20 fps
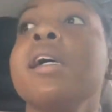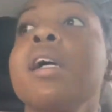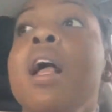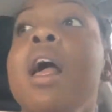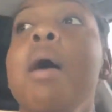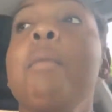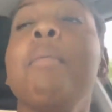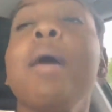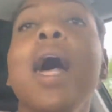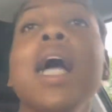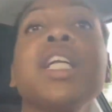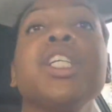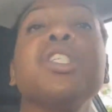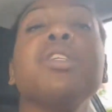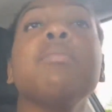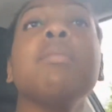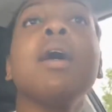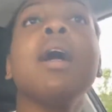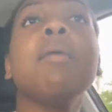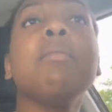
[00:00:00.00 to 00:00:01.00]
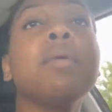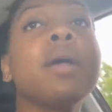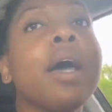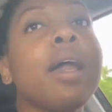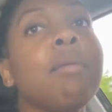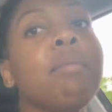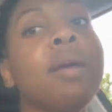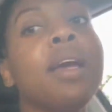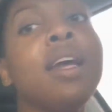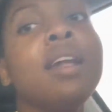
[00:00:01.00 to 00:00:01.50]
patched him up, got a
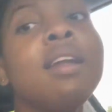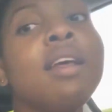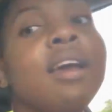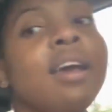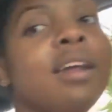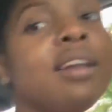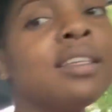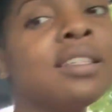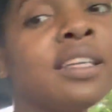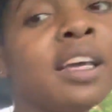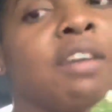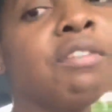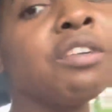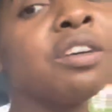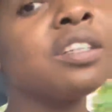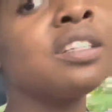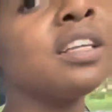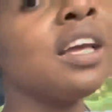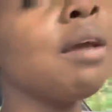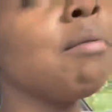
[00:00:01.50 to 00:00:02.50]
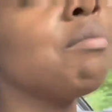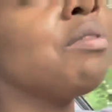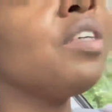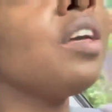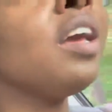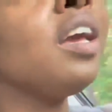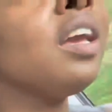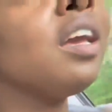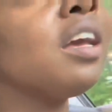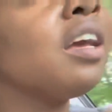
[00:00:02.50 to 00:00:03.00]
band-aid. Xavier, same
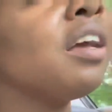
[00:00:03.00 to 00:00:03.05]
thing.